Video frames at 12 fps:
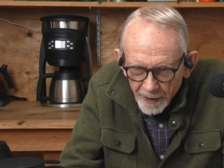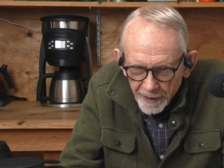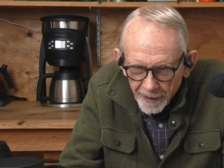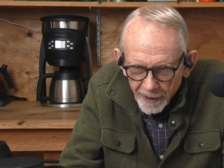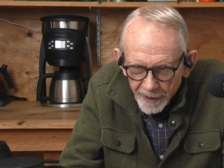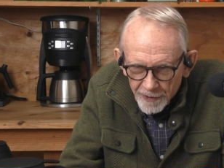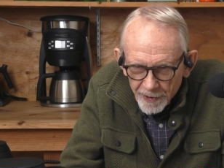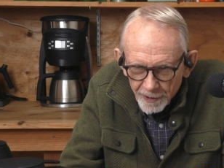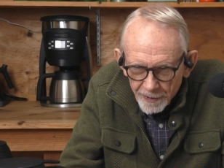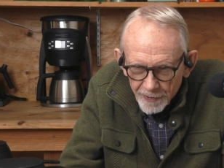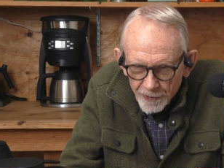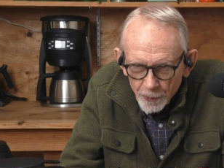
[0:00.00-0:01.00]
Yeah, it's a
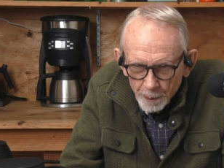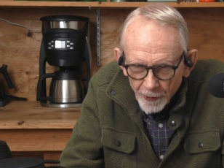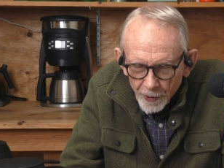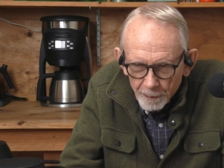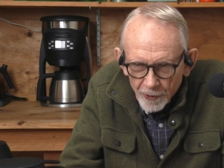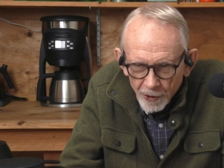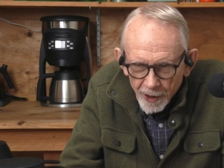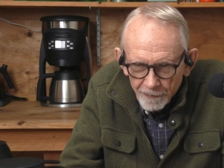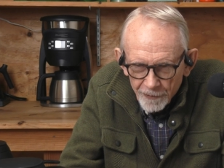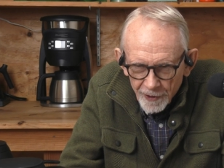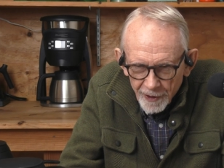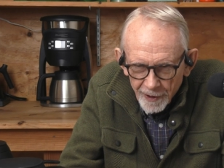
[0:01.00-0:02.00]
superb
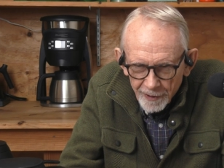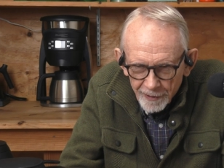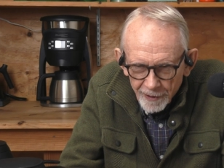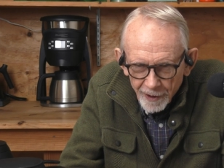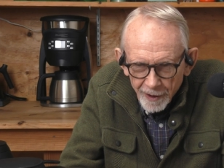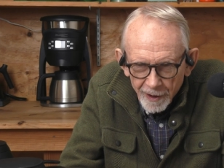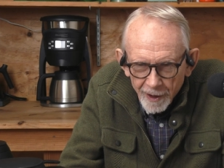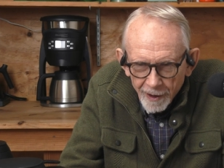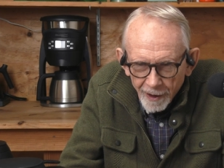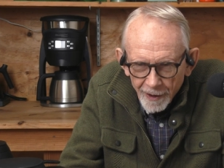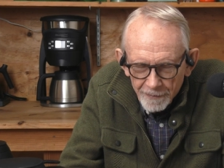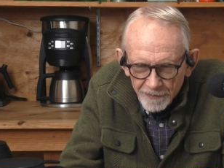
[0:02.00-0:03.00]
coffee, and uh,
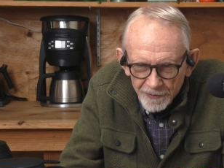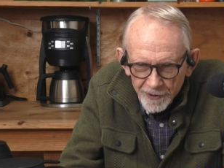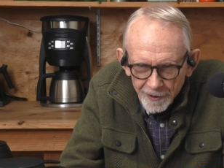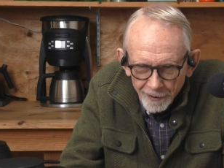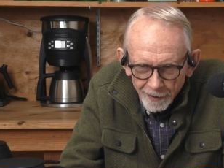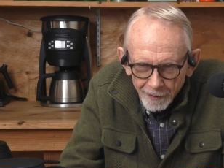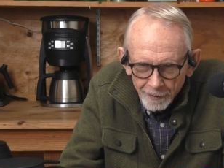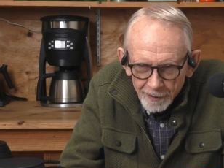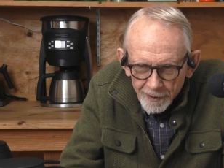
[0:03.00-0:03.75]
I feel